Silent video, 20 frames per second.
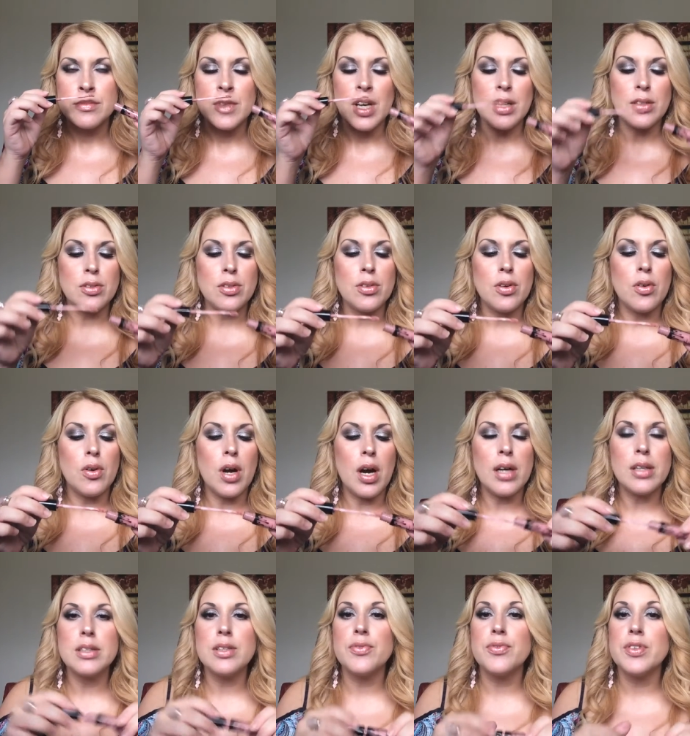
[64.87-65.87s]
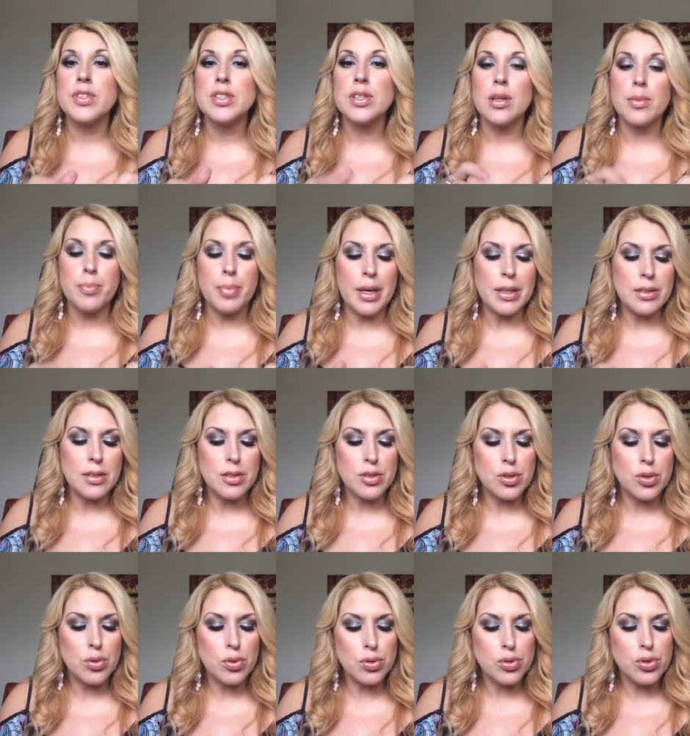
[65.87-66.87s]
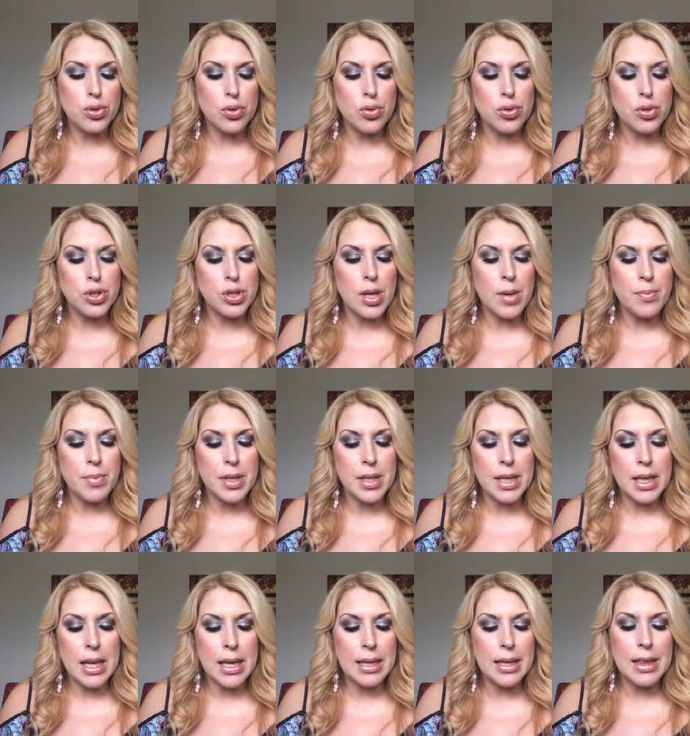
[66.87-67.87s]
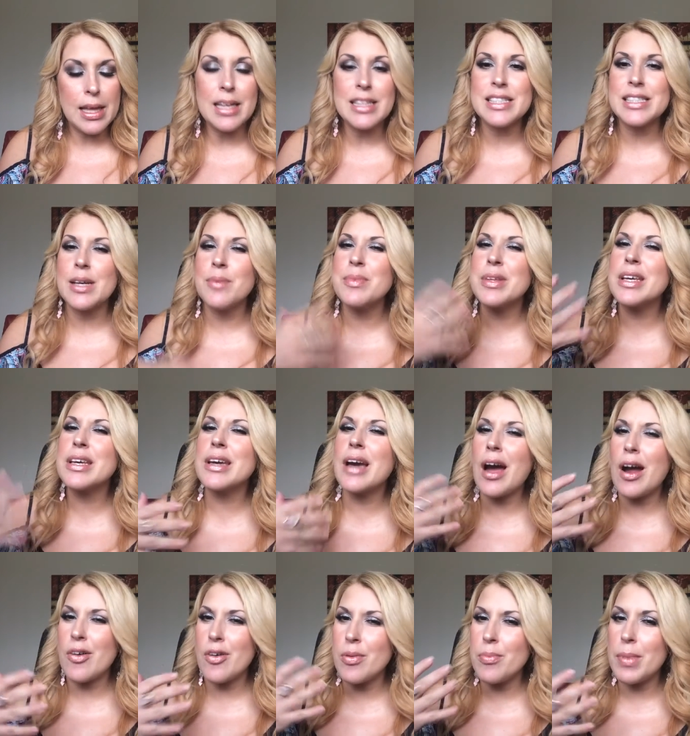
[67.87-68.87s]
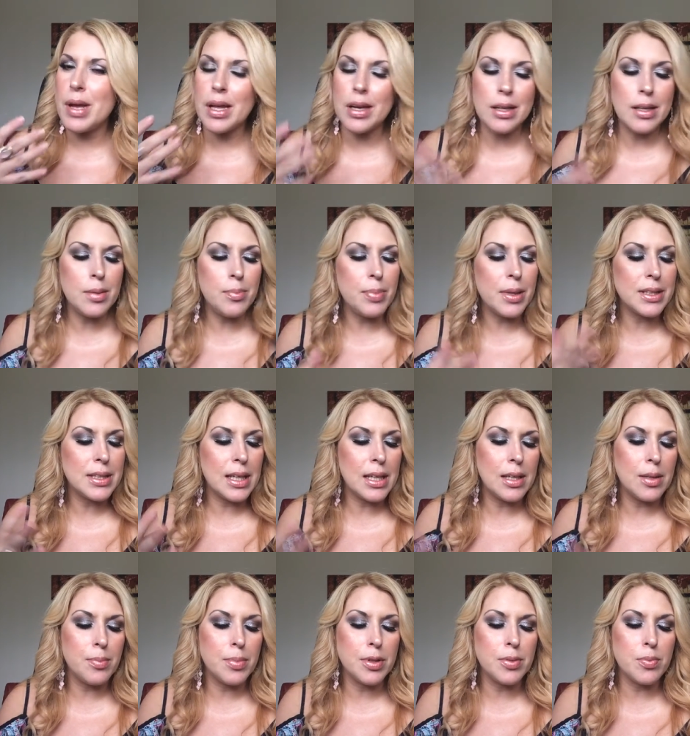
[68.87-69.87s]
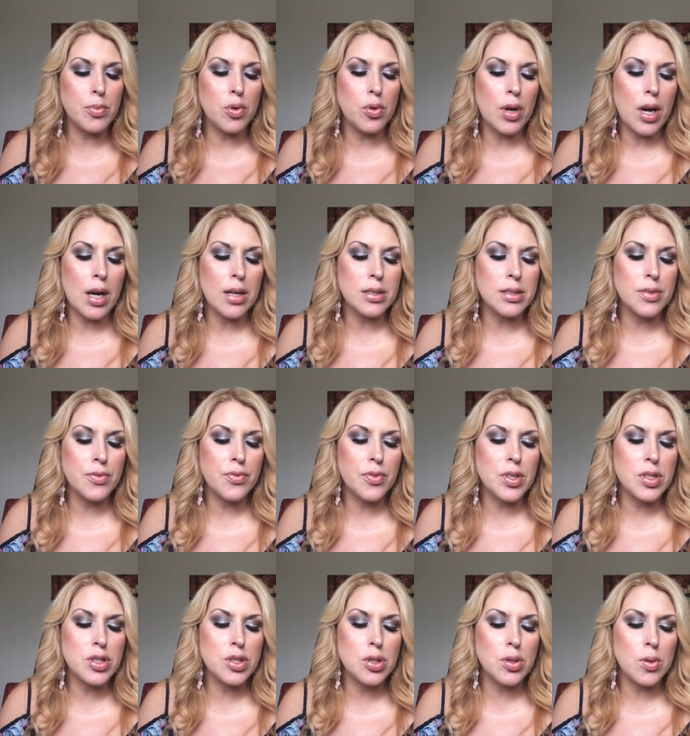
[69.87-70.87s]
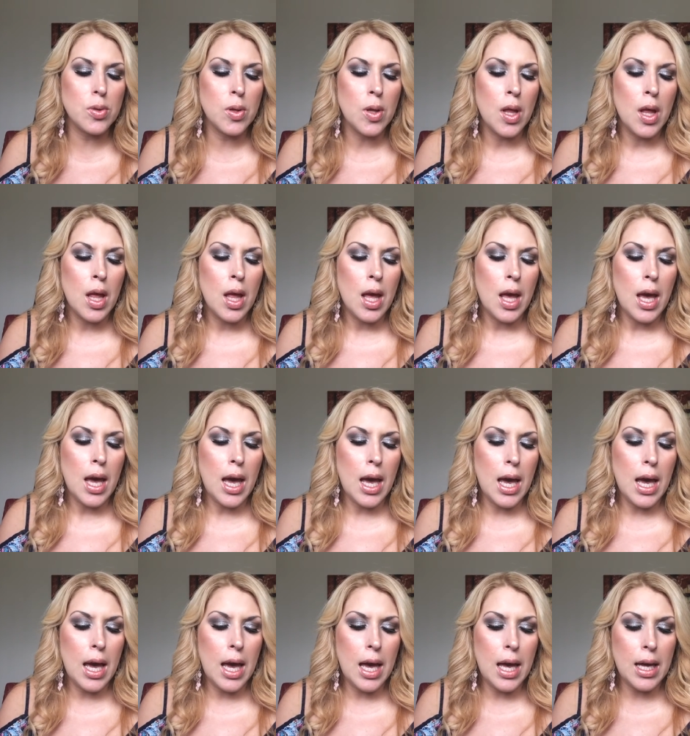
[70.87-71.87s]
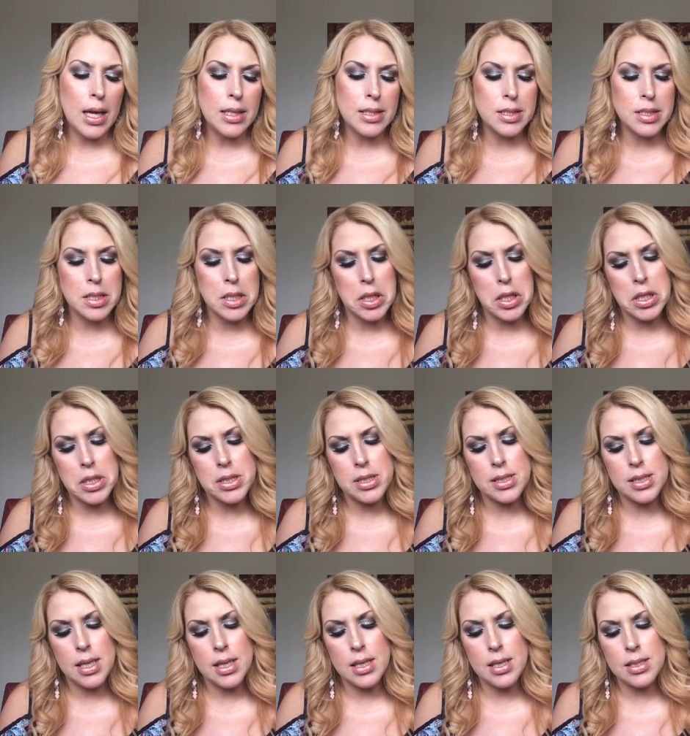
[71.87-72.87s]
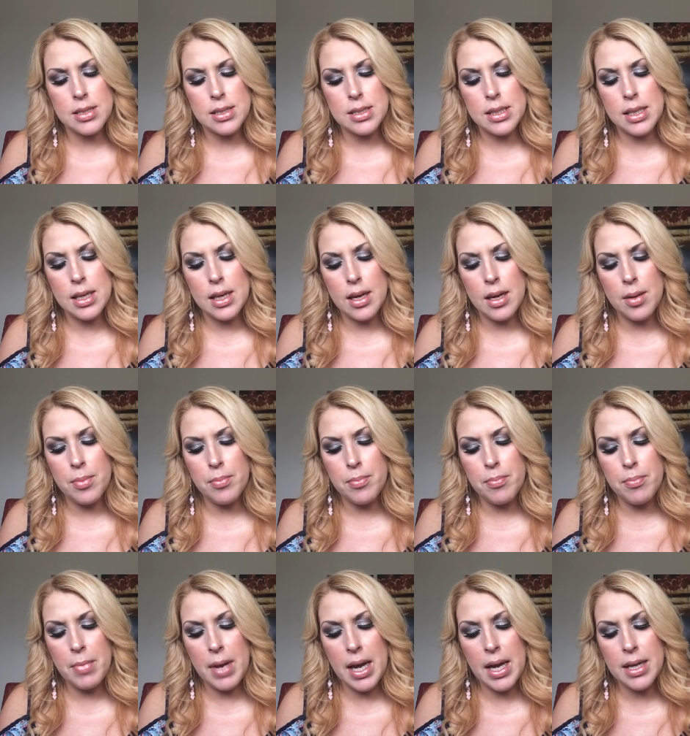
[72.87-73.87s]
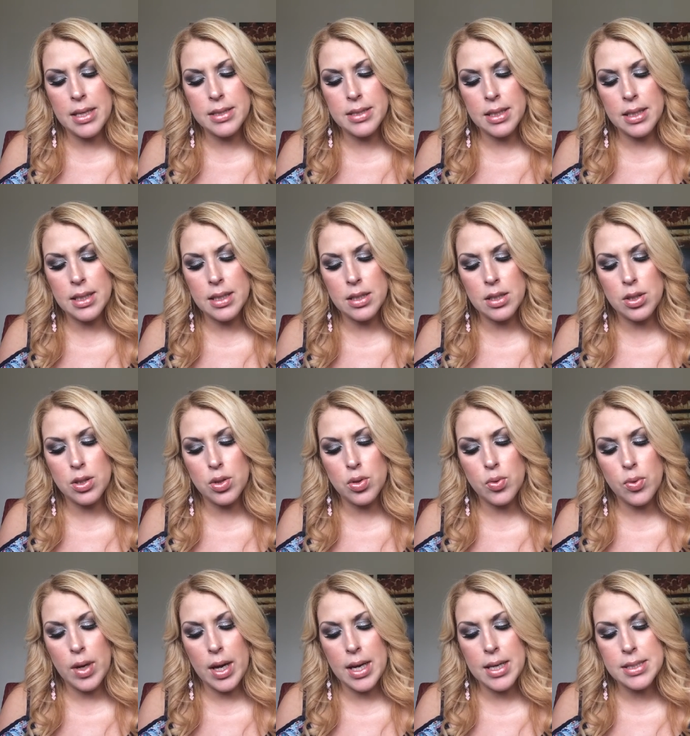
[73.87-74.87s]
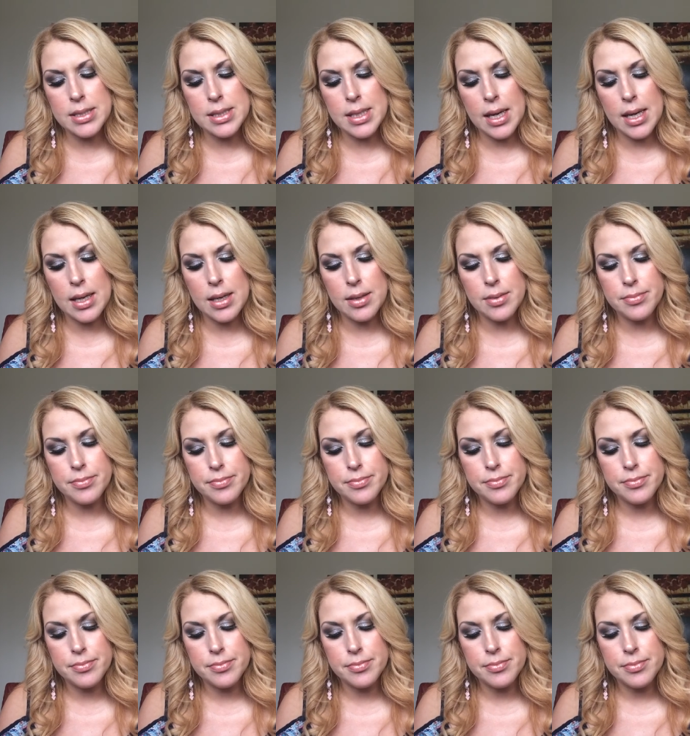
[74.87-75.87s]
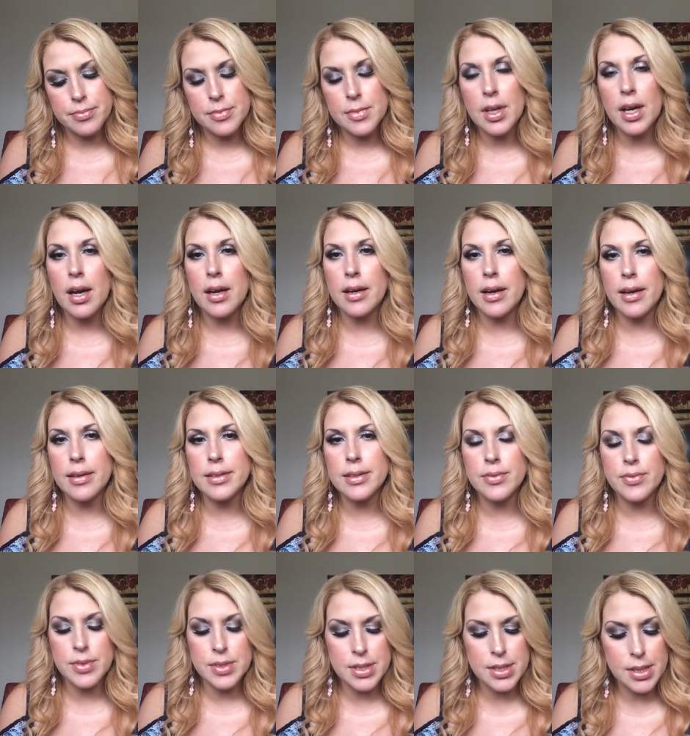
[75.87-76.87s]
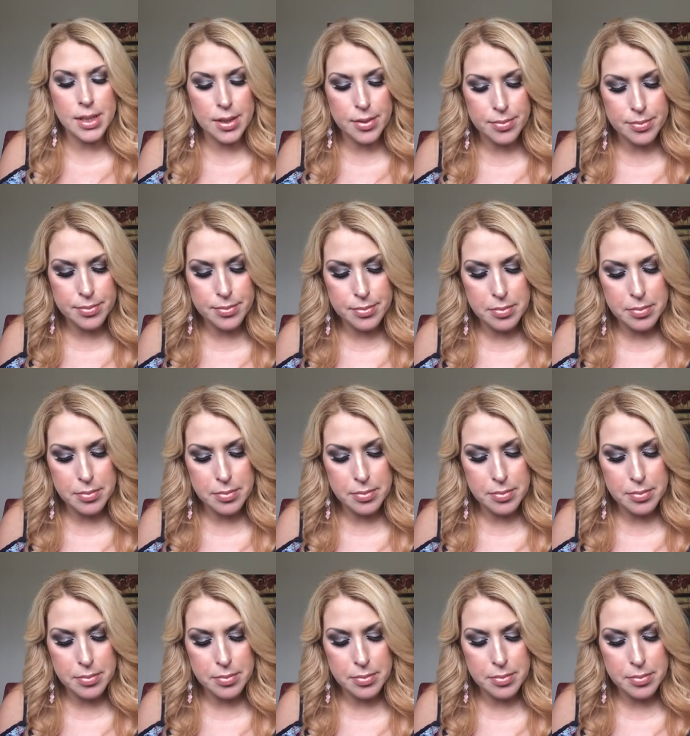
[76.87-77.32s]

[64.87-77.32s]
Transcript: I don't know, artificial butterscotch or something like that. Something caramelly, but a little bit more artificial. And it says here, made in USA. I can't even see.